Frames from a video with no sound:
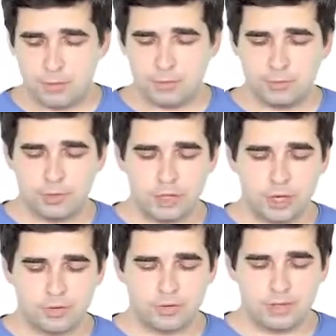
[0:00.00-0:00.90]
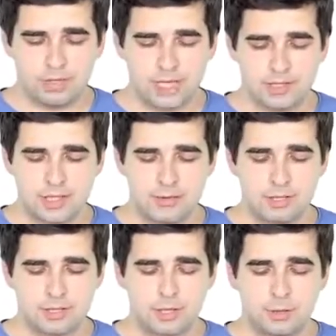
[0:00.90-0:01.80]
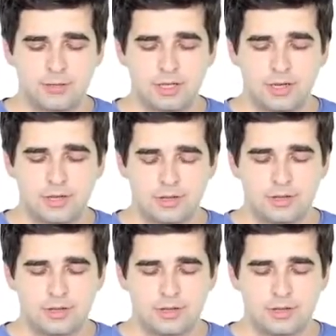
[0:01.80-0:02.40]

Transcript: When we go to the next suffix, however,